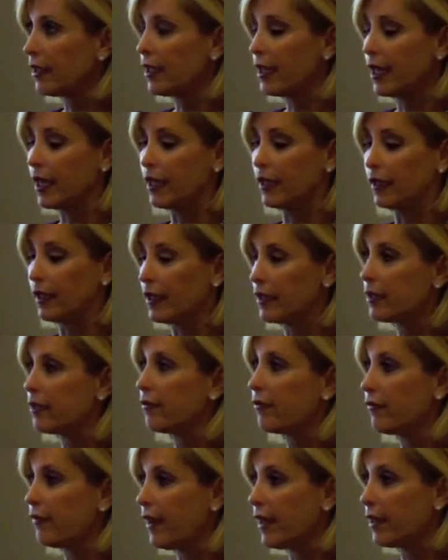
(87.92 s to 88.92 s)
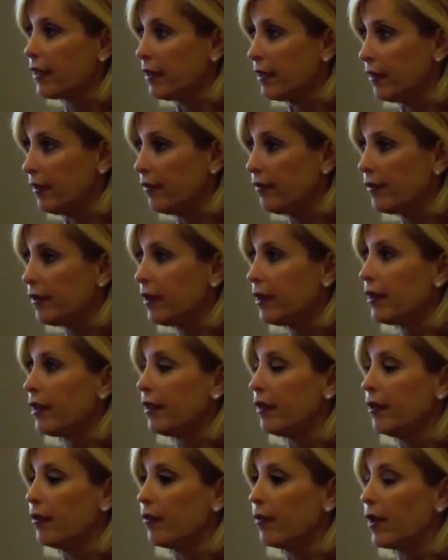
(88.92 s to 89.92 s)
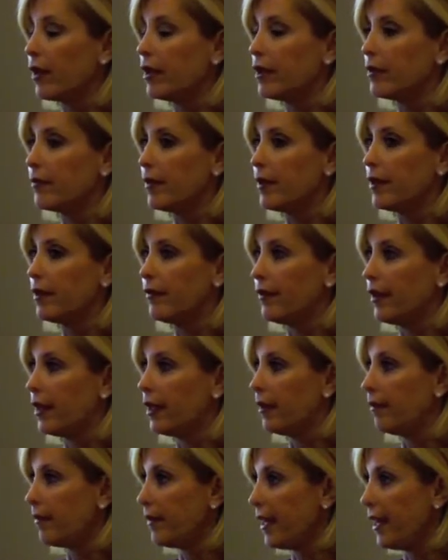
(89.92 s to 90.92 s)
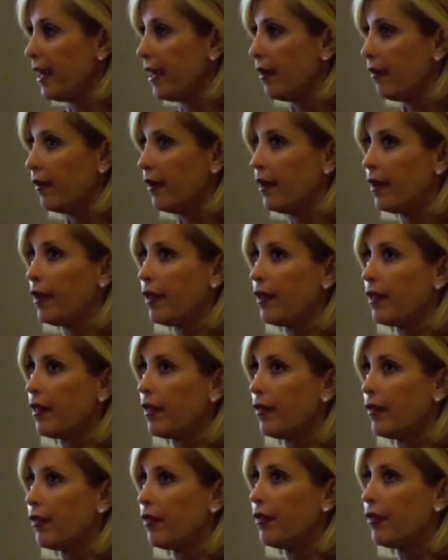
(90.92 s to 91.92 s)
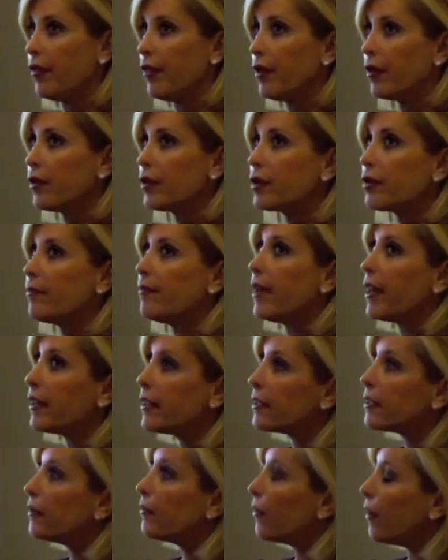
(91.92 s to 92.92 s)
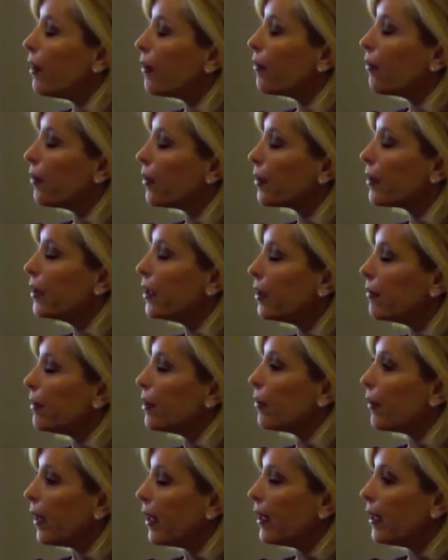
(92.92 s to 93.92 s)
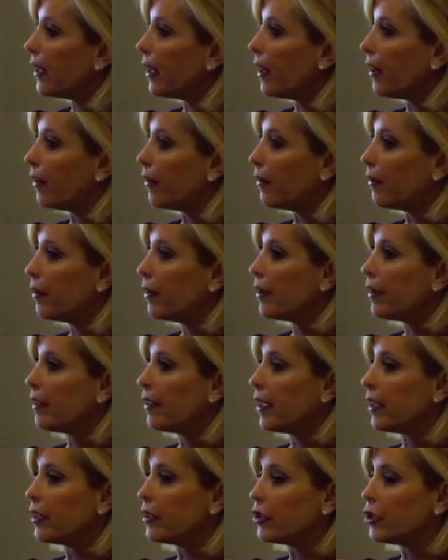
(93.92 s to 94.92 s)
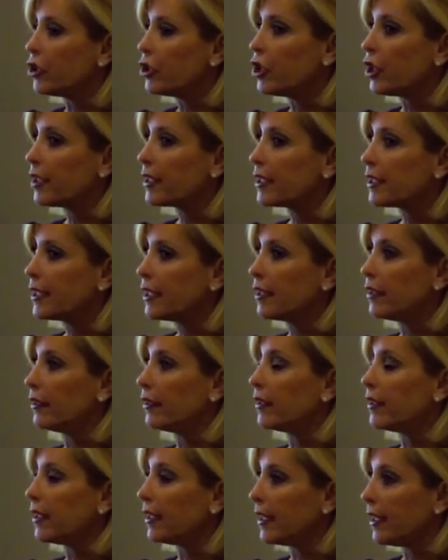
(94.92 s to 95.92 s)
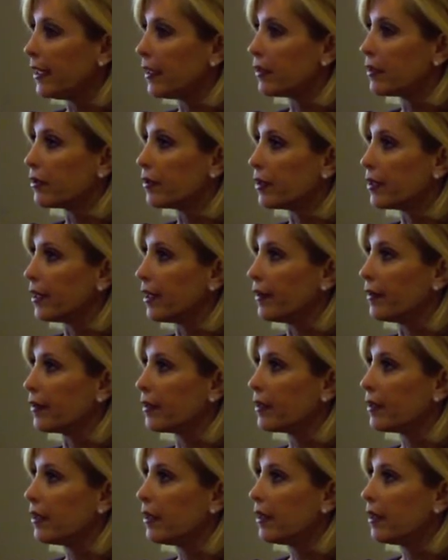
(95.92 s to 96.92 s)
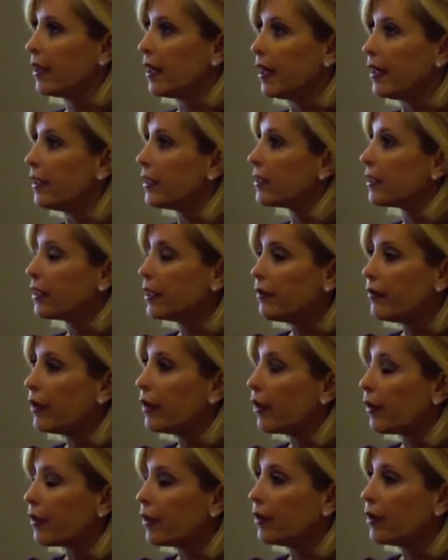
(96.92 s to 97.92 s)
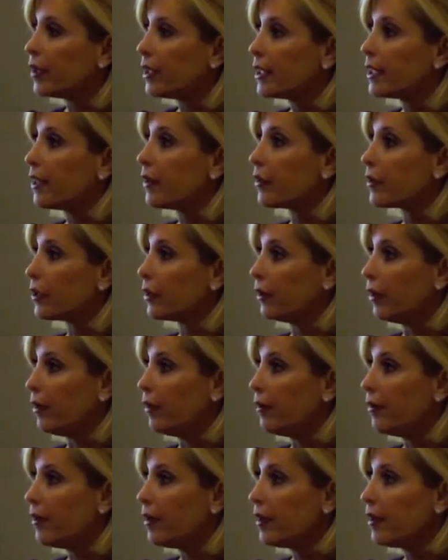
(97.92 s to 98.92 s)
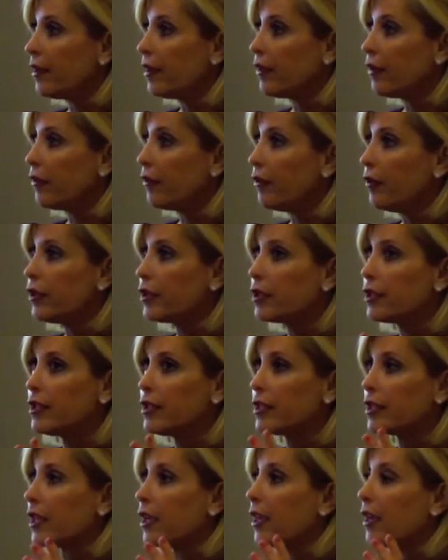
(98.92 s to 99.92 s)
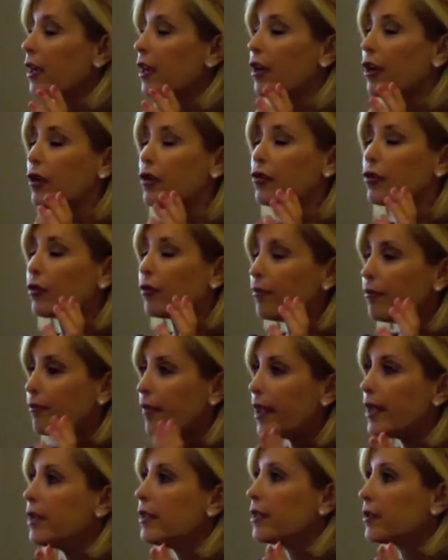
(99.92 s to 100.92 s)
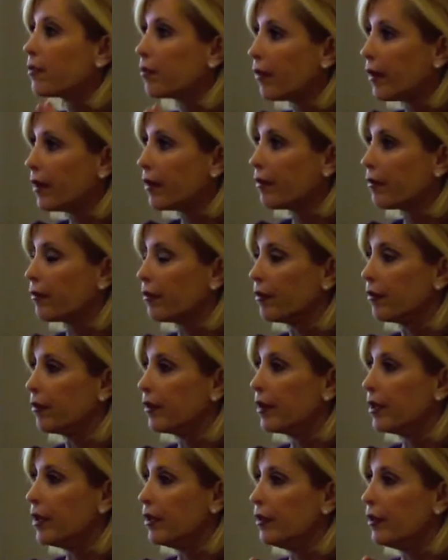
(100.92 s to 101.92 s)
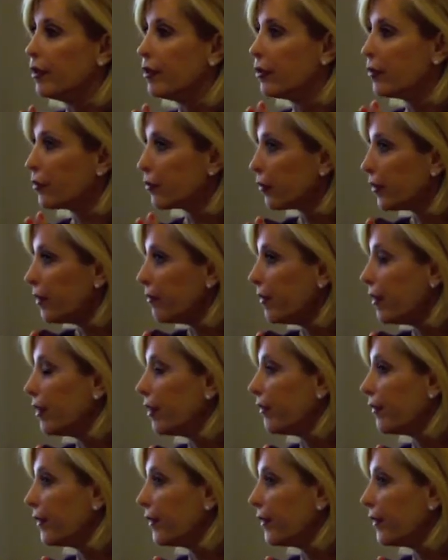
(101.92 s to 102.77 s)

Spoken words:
and less effective than what has been developed now. There is a medicine working in me right now that is just killing the cancer cells, and it's leaving all the good cells alone. This is a tremendous breakthrough in the treatment of